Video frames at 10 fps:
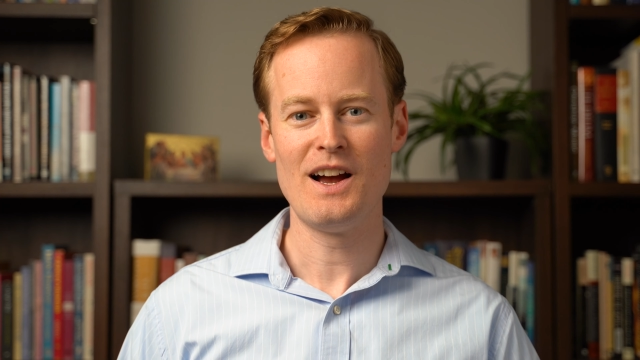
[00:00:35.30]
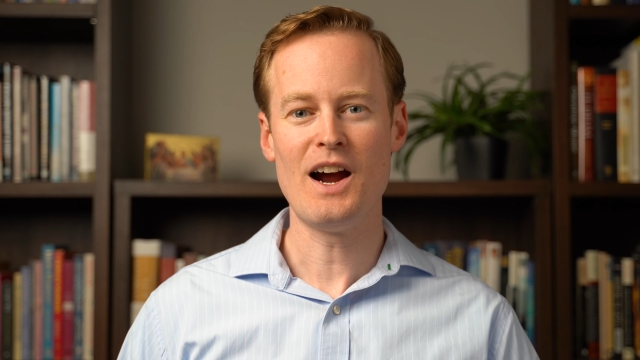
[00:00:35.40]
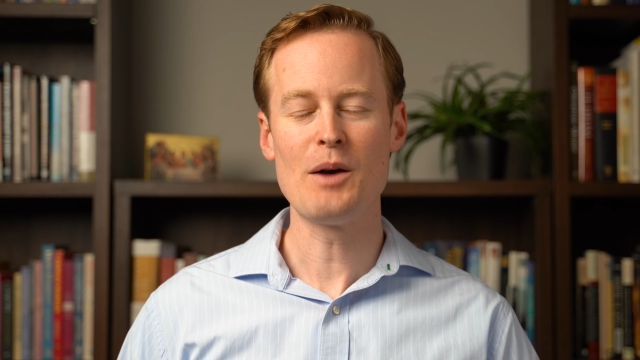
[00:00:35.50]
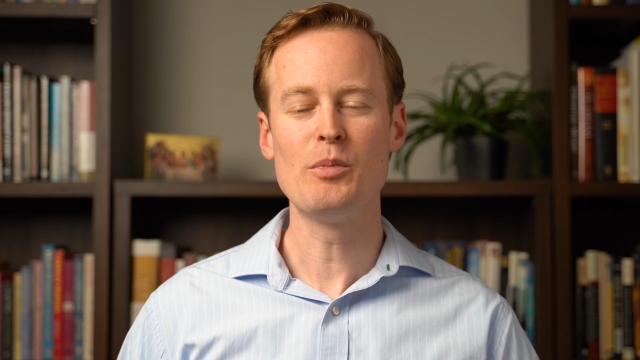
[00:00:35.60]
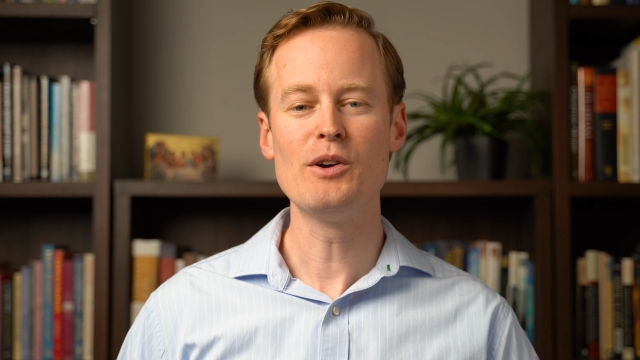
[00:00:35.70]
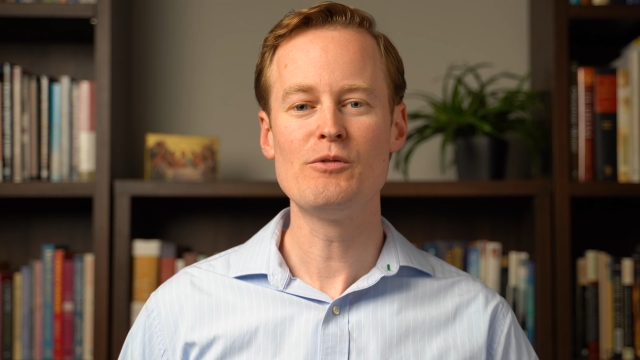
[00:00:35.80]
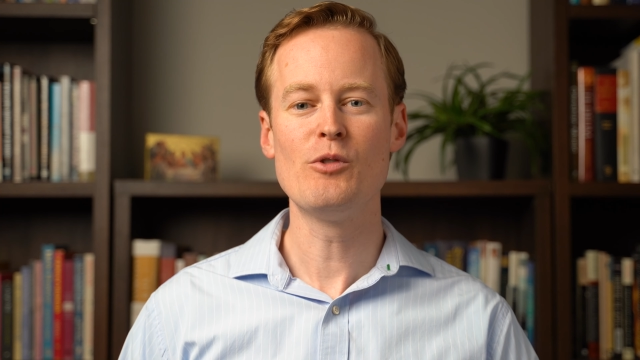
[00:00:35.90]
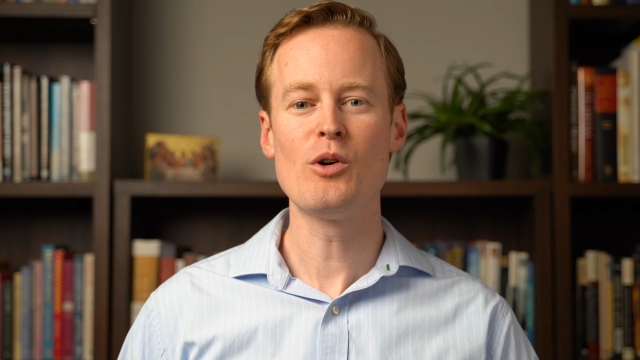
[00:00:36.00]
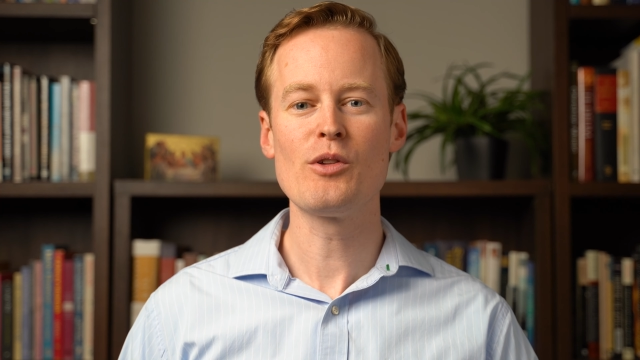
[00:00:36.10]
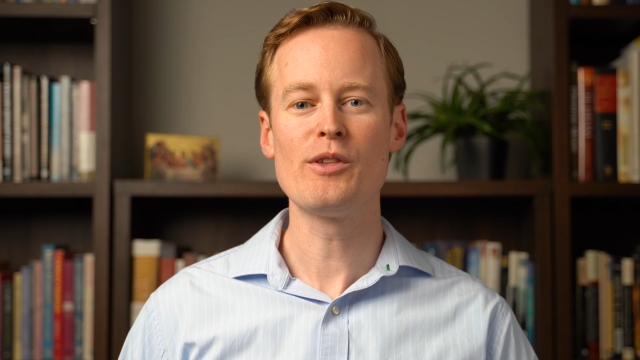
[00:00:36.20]
are put
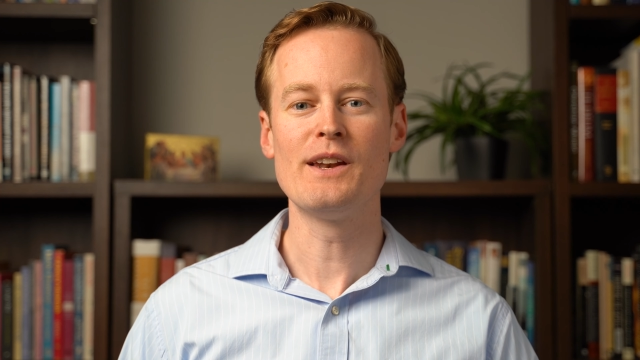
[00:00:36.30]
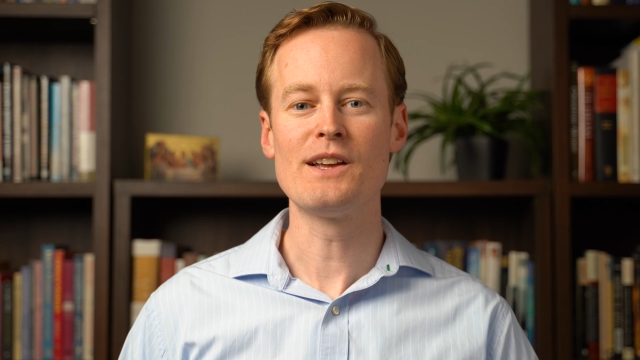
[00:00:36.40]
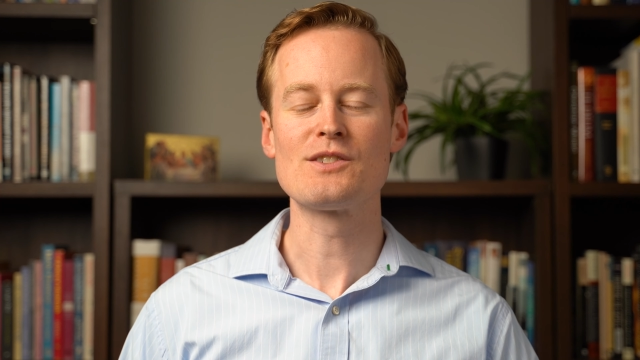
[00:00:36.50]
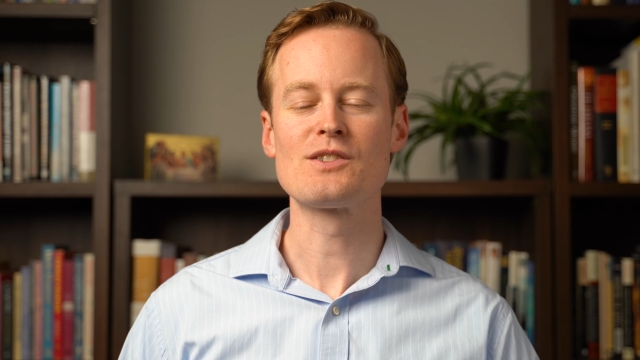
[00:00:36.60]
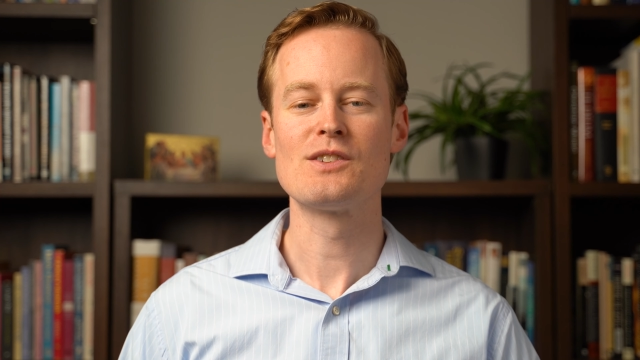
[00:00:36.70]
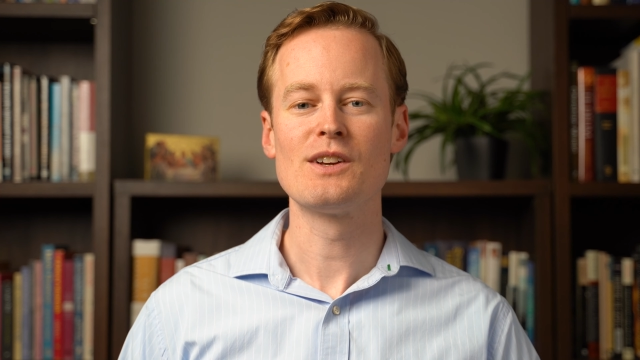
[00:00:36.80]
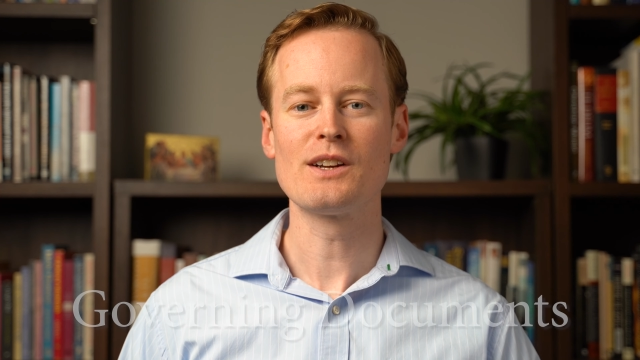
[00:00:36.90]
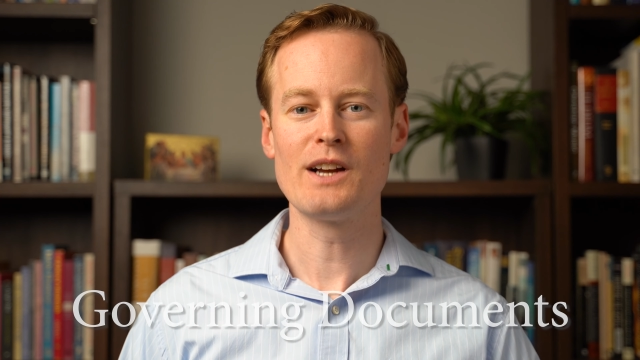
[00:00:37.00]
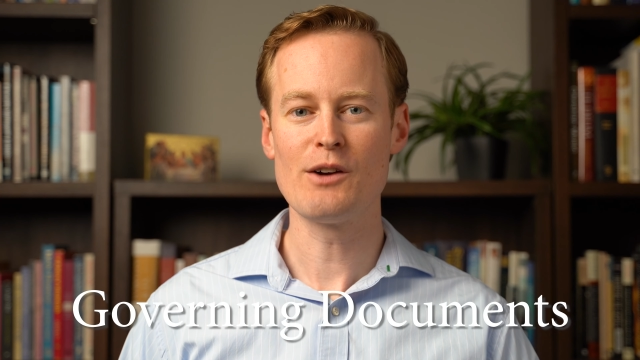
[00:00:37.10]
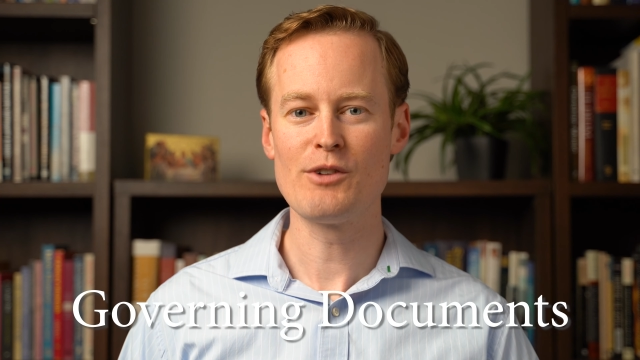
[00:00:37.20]
forth in its
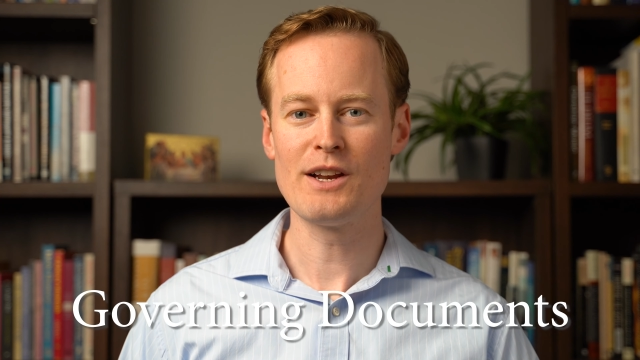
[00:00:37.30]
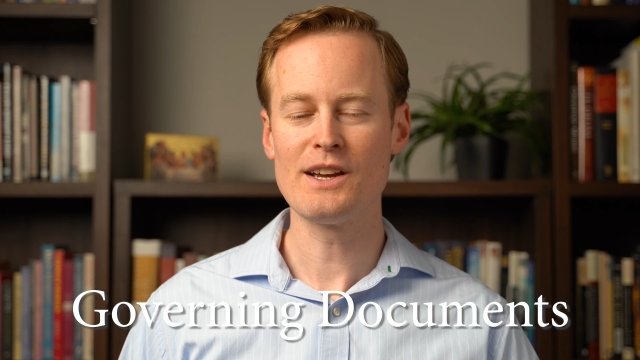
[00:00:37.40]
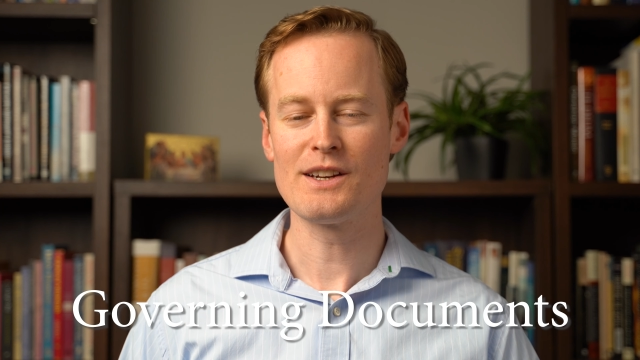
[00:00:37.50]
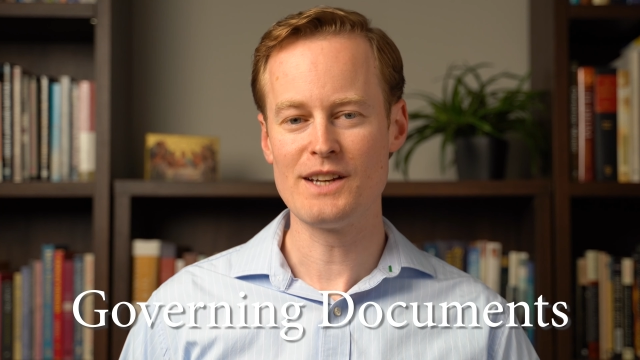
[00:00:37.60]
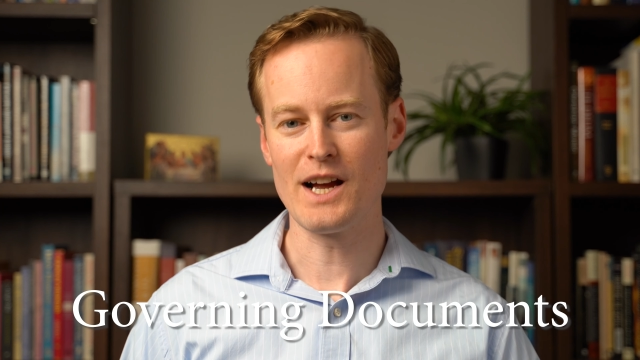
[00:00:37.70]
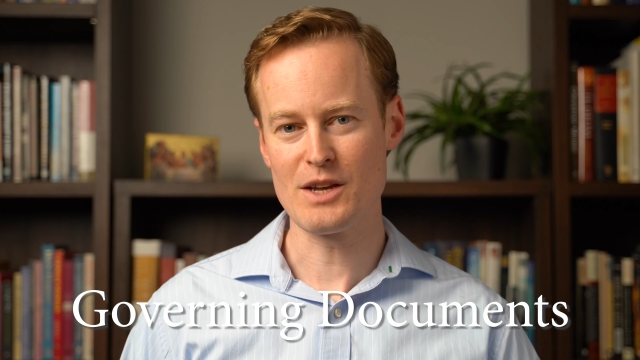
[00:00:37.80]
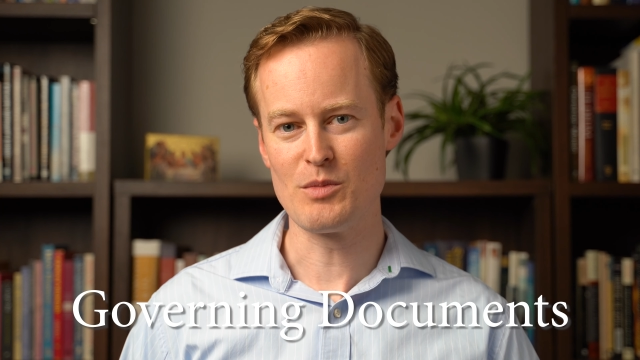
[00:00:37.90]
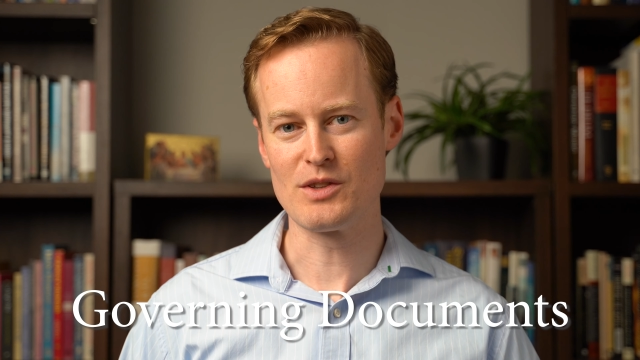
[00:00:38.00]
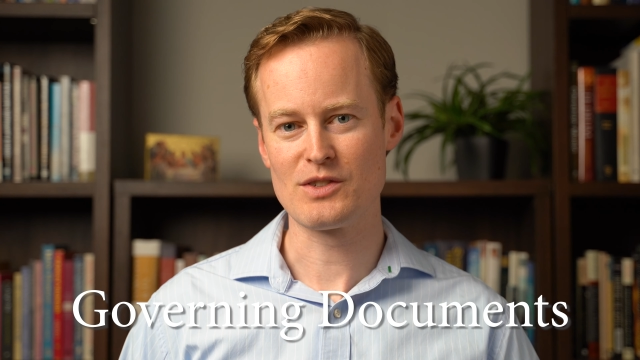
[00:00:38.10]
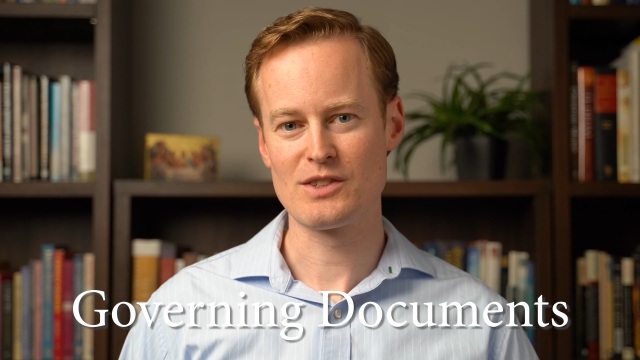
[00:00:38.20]
governing
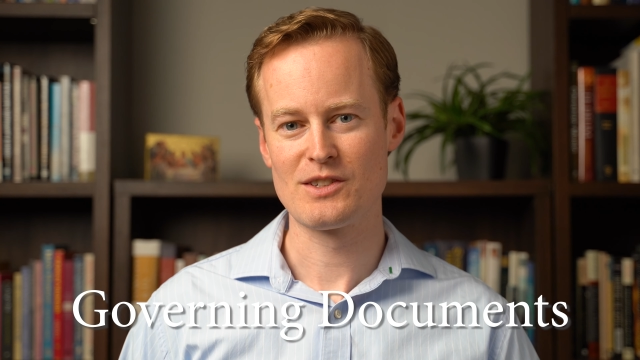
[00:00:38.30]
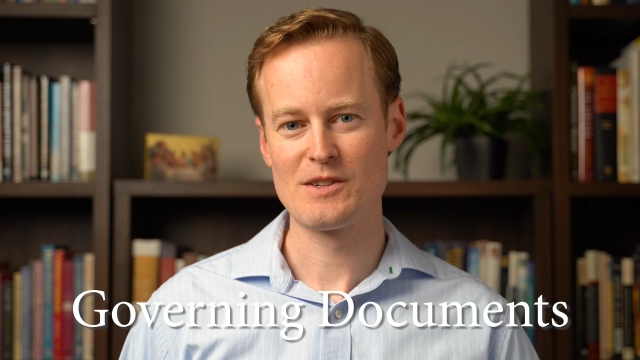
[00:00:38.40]
documents.